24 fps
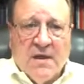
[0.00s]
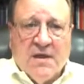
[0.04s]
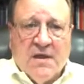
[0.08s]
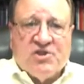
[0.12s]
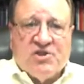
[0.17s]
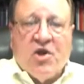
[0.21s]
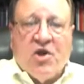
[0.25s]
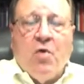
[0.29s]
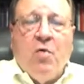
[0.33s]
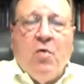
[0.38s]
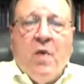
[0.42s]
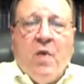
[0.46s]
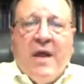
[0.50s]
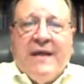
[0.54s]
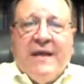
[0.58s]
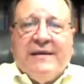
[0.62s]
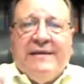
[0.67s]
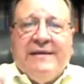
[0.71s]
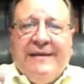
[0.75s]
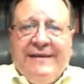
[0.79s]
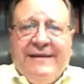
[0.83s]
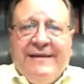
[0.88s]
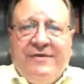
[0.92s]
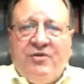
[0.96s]
So
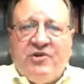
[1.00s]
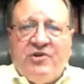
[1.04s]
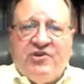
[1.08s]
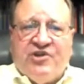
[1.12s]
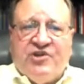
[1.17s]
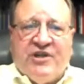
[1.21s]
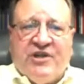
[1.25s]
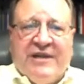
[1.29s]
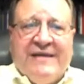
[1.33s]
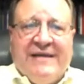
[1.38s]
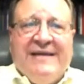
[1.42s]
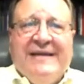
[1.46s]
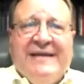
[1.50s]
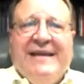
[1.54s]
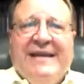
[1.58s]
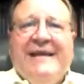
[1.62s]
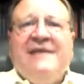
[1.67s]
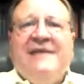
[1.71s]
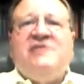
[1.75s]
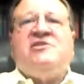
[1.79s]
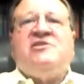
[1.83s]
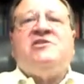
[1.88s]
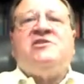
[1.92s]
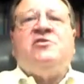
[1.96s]
liturgy
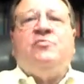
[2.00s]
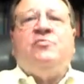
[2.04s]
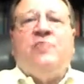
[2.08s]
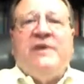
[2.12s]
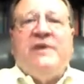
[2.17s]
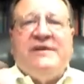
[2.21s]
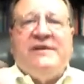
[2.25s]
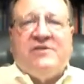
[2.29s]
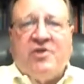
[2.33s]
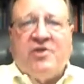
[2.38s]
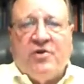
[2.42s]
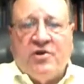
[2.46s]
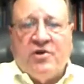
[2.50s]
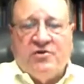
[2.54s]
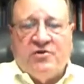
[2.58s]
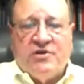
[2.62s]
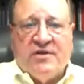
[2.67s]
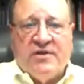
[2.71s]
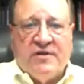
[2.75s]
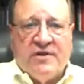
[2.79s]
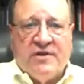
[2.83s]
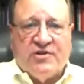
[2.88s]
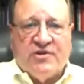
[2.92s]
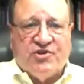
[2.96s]
needs to return
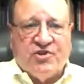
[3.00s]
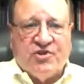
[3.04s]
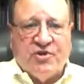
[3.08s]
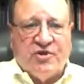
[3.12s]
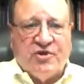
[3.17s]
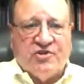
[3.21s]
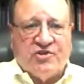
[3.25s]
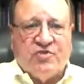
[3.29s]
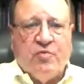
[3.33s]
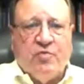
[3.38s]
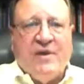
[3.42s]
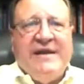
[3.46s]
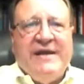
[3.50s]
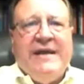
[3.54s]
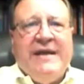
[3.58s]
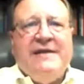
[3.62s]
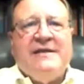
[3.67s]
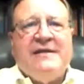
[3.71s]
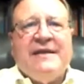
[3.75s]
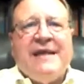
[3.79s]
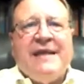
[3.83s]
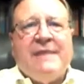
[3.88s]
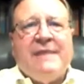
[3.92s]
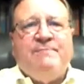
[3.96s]
to the church. We
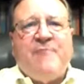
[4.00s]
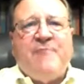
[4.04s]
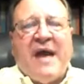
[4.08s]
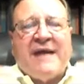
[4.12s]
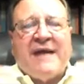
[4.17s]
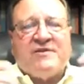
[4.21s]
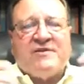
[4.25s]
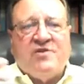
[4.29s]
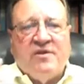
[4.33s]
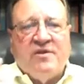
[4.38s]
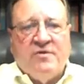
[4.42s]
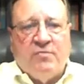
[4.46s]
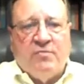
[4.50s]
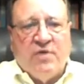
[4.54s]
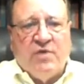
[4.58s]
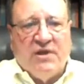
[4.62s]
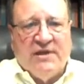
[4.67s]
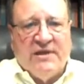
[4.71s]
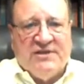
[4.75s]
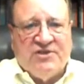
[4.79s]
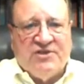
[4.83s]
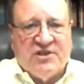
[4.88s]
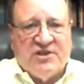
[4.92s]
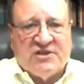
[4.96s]
need to get back to the
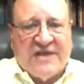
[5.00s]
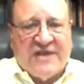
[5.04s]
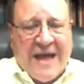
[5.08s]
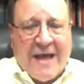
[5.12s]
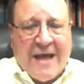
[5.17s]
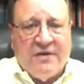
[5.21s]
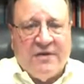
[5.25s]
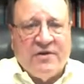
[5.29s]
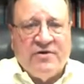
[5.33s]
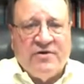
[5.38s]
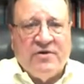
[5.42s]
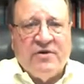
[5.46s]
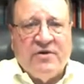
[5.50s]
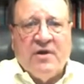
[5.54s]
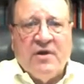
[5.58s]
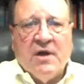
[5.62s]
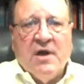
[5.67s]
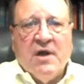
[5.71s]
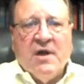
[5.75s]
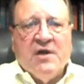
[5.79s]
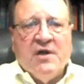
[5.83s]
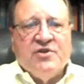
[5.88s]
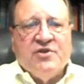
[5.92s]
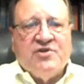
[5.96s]
religious calendar,
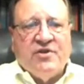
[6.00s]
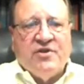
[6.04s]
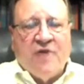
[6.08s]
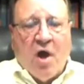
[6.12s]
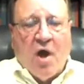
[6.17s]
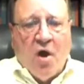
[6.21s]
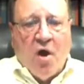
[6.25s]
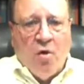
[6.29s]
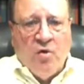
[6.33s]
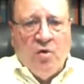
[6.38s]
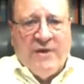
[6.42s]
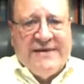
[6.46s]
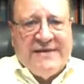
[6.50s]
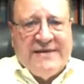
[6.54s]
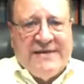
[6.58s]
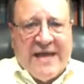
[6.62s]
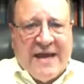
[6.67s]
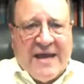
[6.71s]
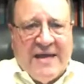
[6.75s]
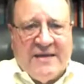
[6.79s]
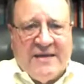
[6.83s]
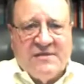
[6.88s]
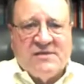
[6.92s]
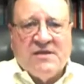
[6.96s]
to the holy
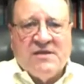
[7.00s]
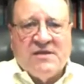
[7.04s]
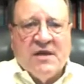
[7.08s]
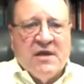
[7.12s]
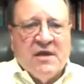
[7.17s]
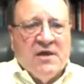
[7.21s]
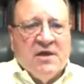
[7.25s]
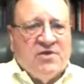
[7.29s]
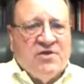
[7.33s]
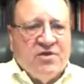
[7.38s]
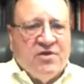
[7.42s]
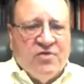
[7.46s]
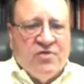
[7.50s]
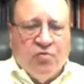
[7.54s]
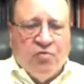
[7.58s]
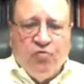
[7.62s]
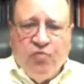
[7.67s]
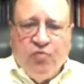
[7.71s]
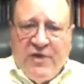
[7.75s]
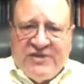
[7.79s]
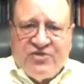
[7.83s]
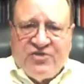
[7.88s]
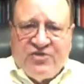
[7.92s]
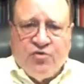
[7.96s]
days, to the
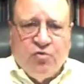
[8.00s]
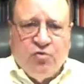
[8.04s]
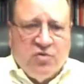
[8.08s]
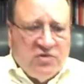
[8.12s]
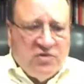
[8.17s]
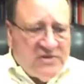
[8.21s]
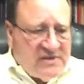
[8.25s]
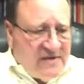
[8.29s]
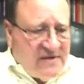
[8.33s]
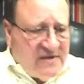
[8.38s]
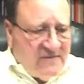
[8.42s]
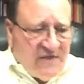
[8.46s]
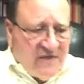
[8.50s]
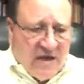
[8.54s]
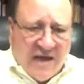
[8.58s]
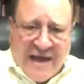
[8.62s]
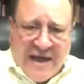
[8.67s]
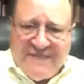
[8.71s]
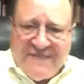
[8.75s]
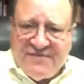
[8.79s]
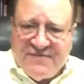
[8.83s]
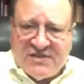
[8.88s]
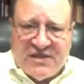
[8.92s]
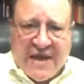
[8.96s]
rituals of the
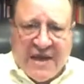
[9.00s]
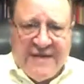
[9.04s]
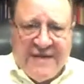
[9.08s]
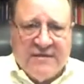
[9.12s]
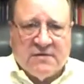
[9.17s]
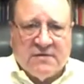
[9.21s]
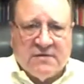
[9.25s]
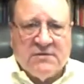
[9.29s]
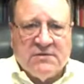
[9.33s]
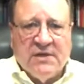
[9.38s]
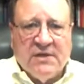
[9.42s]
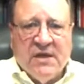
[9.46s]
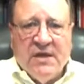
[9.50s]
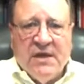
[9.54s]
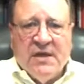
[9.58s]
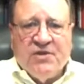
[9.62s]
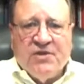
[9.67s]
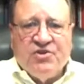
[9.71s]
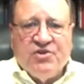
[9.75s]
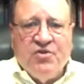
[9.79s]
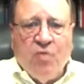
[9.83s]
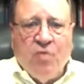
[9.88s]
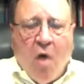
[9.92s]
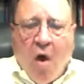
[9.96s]
life cycle,
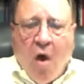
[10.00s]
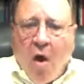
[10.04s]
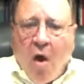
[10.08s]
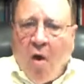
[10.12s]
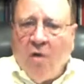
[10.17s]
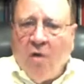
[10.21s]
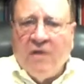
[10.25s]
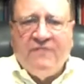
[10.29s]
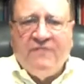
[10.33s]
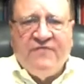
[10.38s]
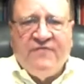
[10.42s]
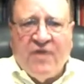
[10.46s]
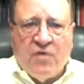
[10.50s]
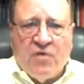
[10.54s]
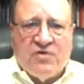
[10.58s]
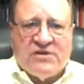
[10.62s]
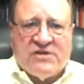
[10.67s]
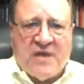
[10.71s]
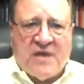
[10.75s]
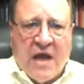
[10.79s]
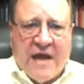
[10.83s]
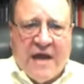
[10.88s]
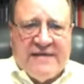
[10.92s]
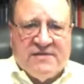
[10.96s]
to all of
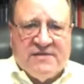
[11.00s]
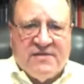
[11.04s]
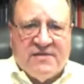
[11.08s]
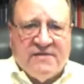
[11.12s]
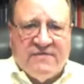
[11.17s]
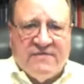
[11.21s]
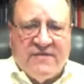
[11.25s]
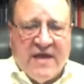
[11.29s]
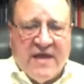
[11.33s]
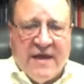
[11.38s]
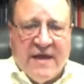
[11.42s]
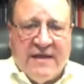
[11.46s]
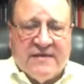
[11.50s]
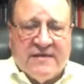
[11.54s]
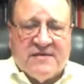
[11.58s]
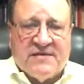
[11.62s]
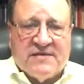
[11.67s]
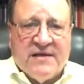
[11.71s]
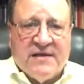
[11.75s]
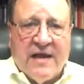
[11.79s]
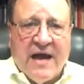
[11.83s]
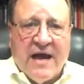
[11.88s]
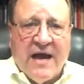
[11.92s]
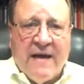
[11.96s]
those kinds of
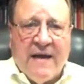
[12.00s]
things.